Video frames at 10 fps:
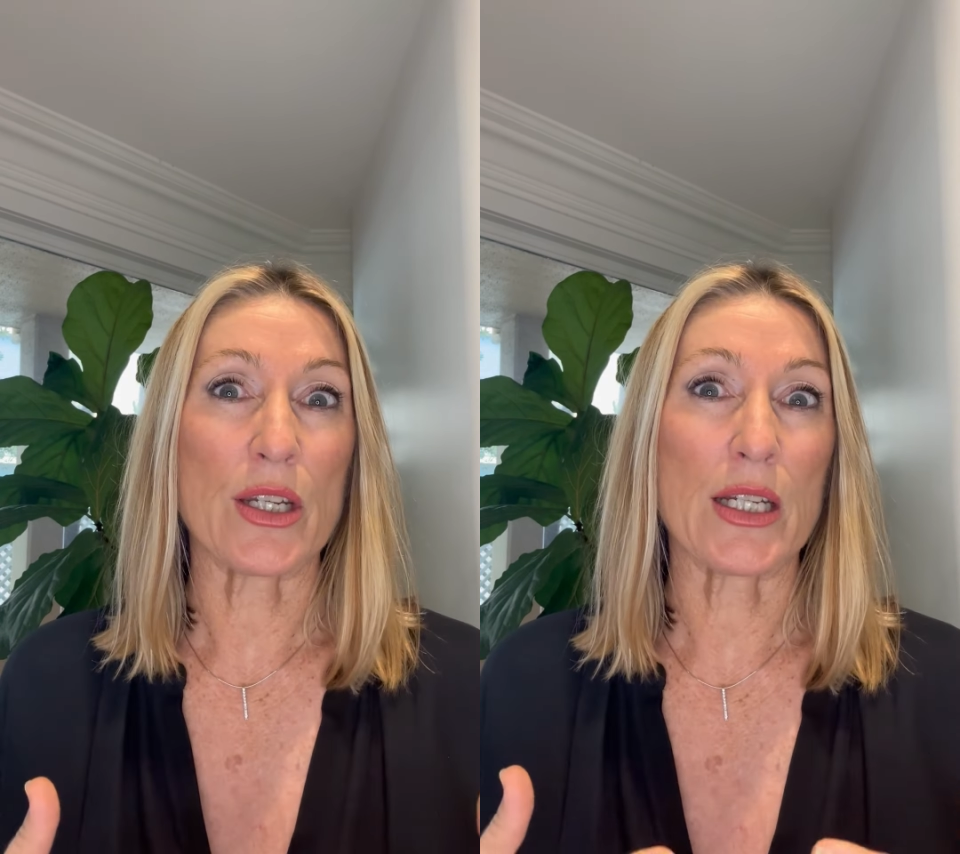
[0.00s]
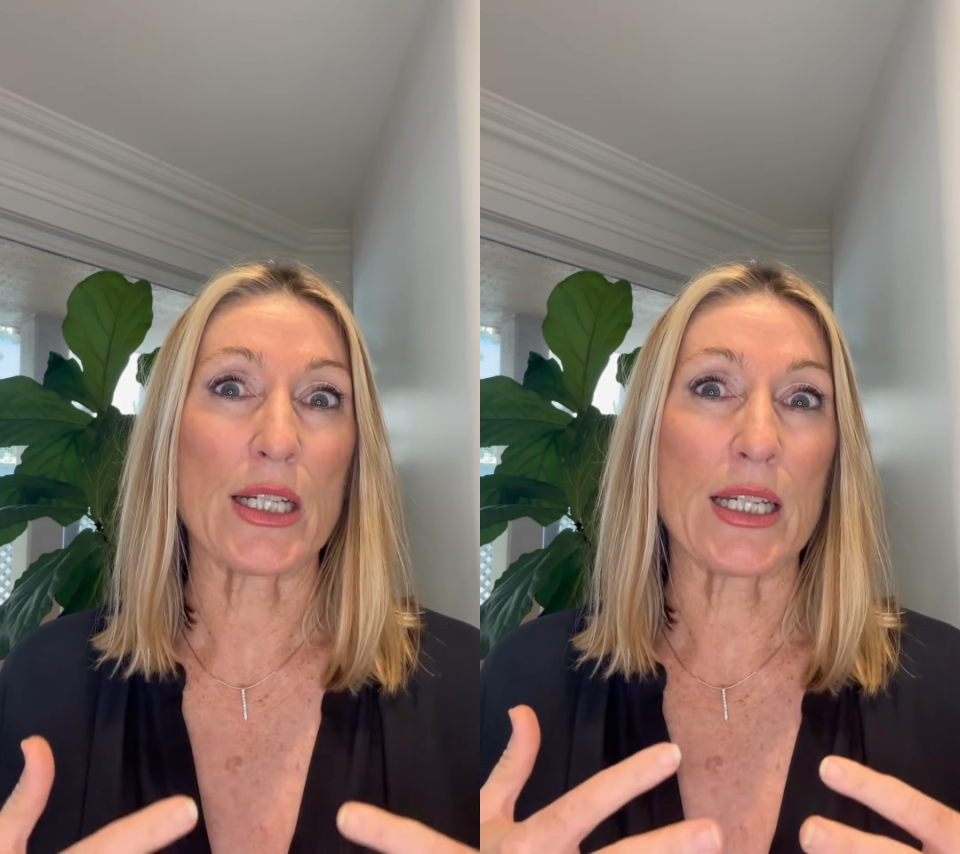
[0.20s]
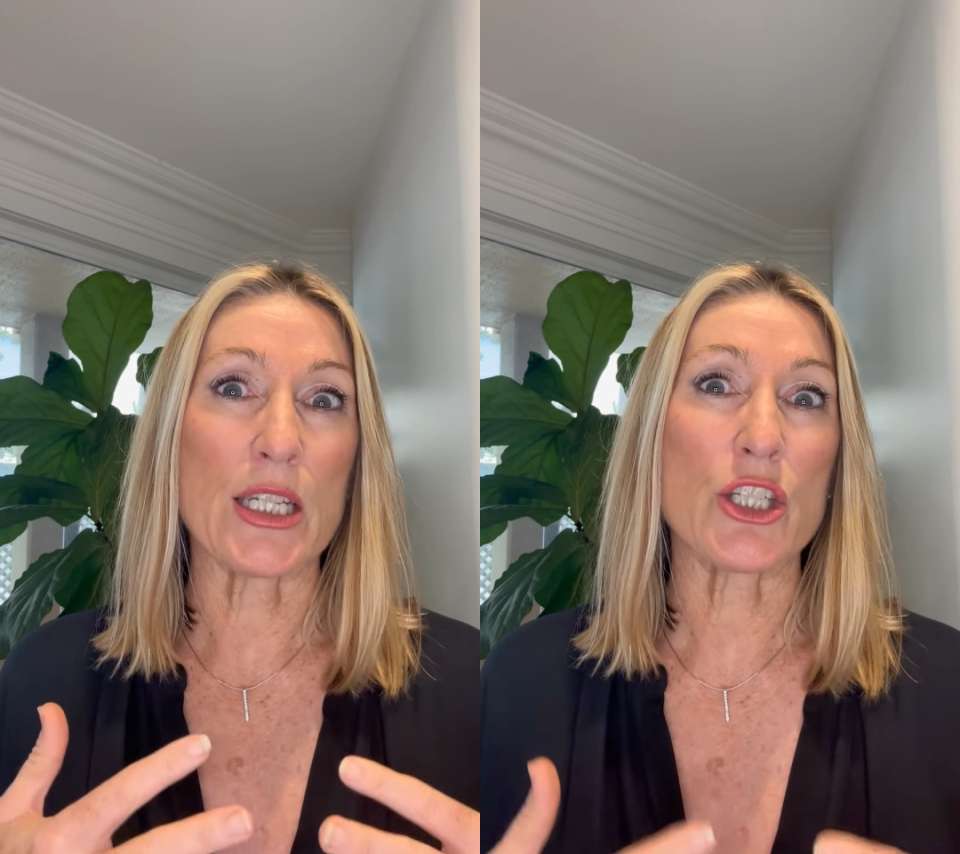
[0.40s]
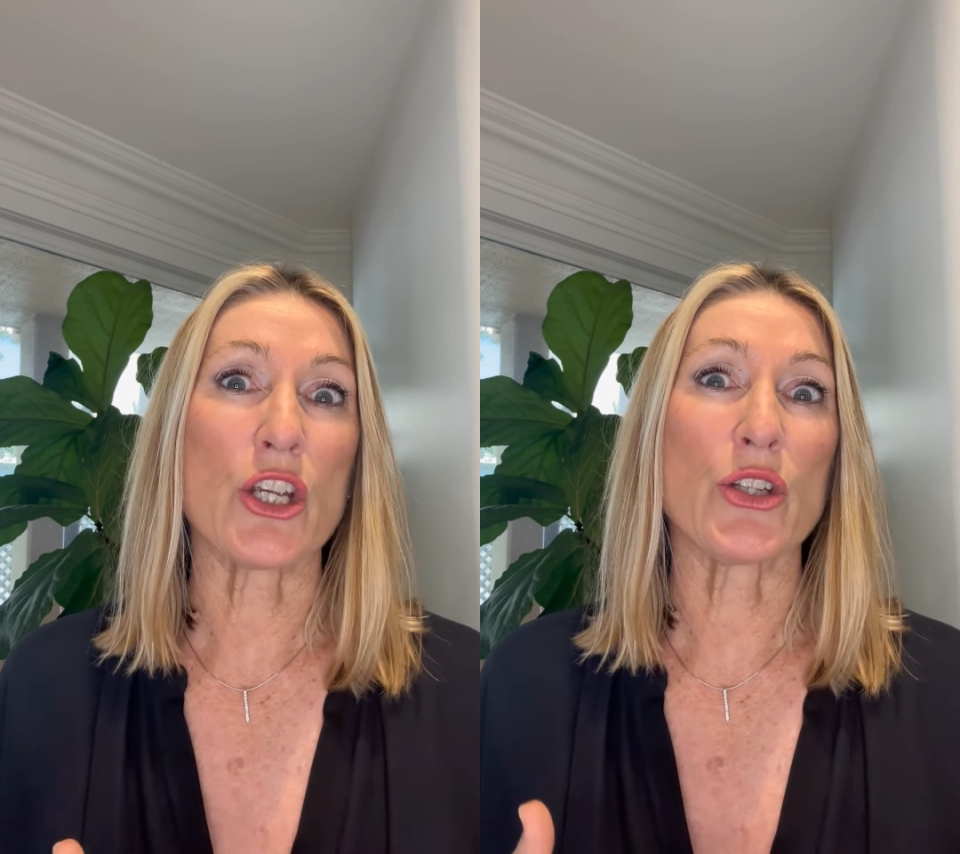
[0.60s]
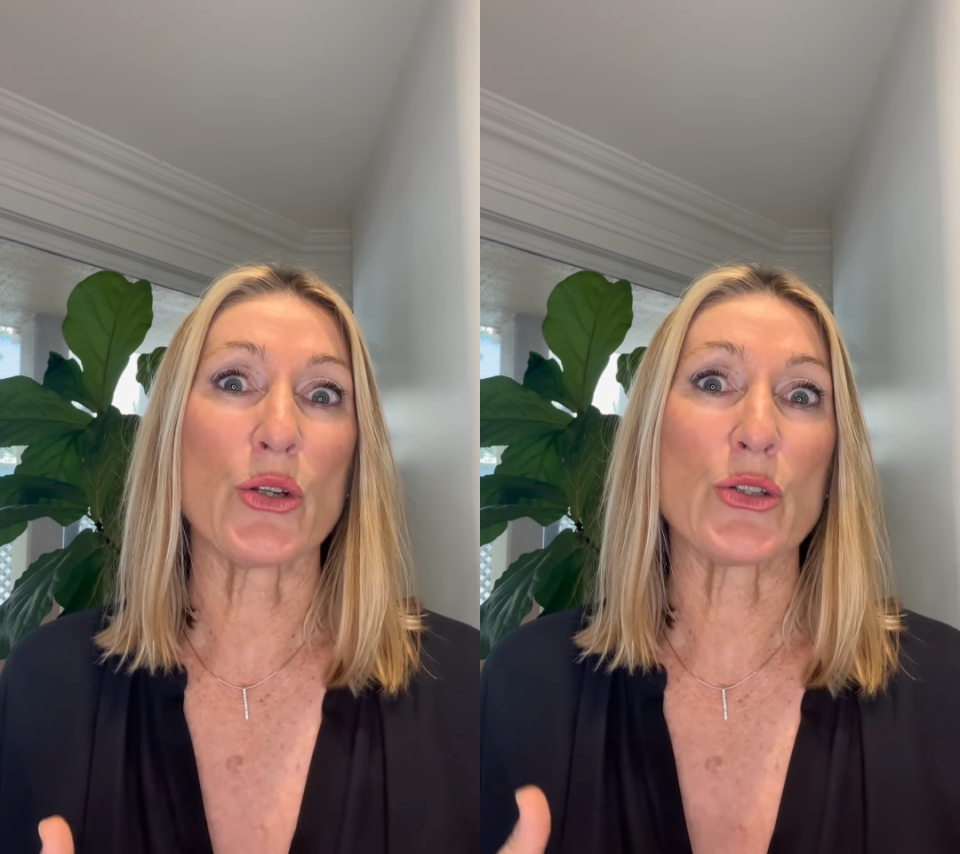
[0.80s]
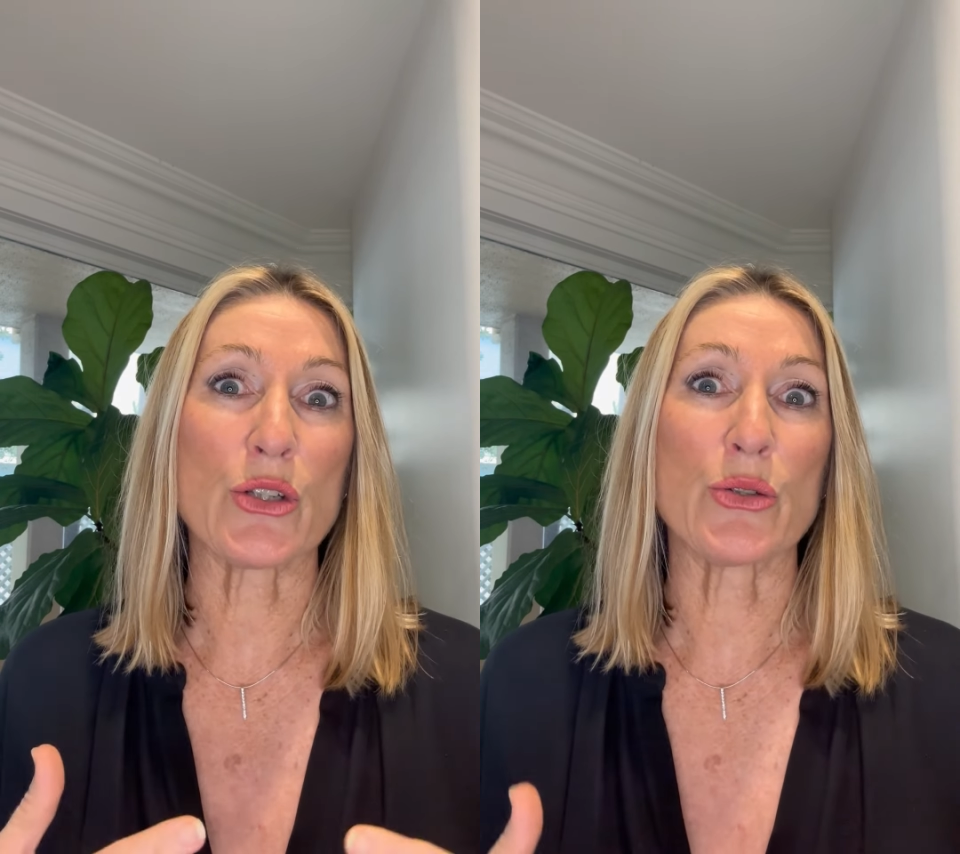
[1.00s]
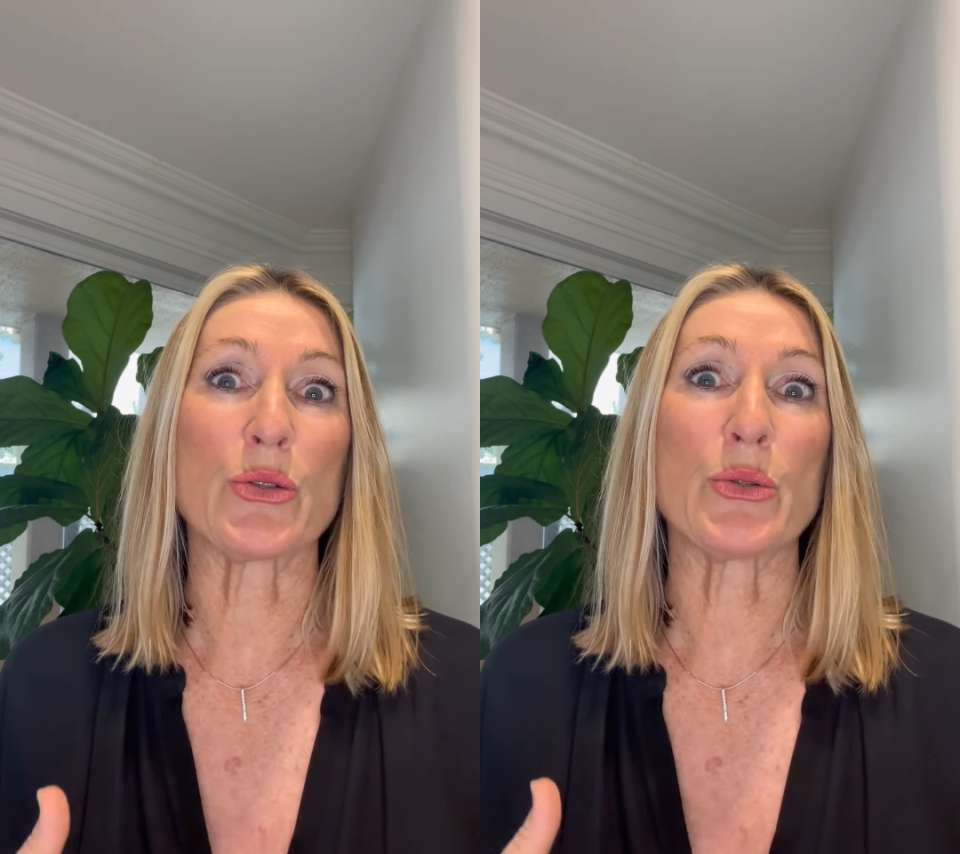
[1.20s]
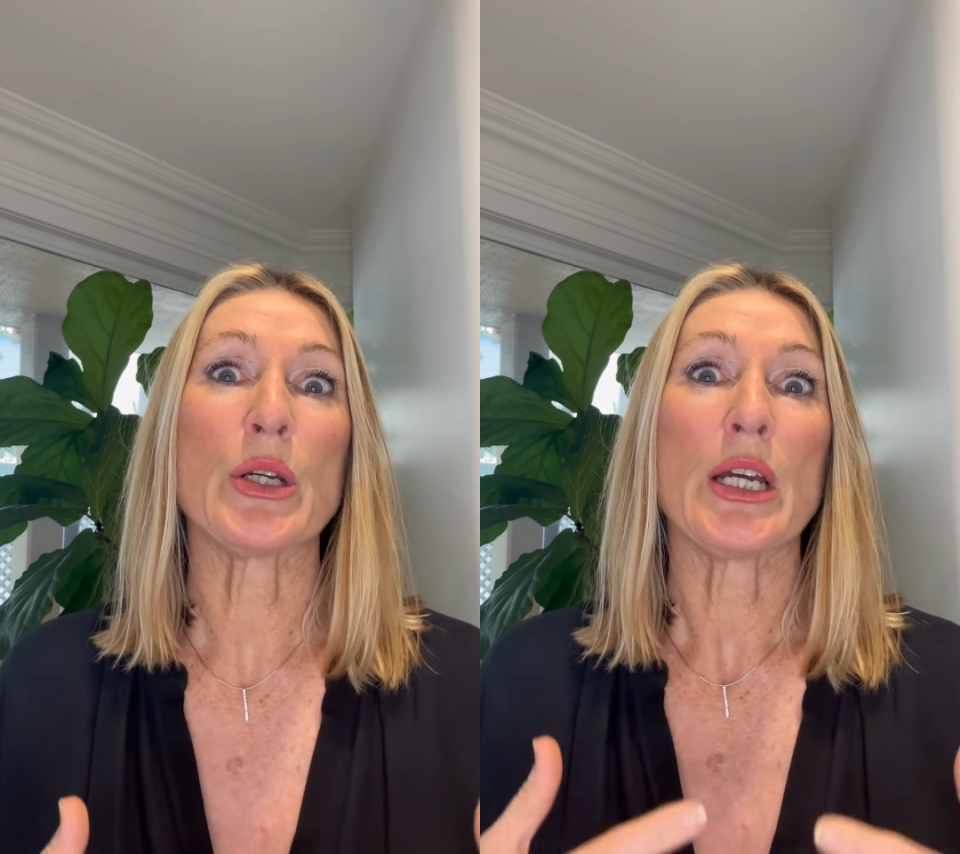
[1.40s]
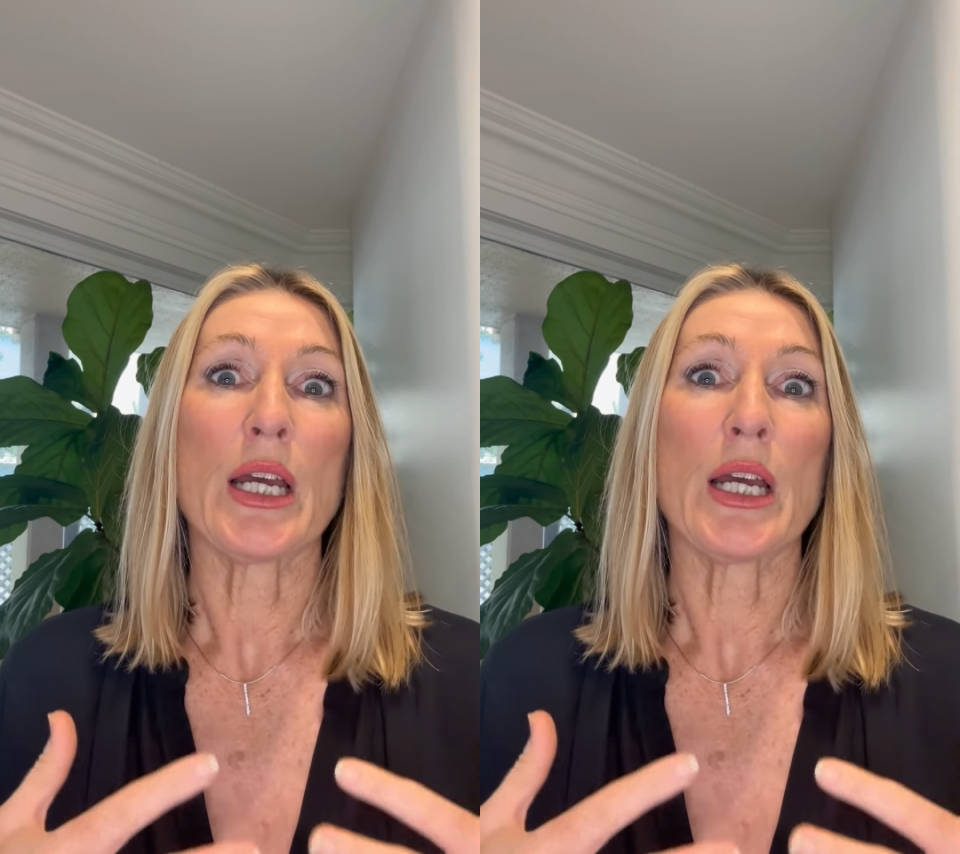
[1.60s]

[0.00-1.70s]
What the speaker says: to continue to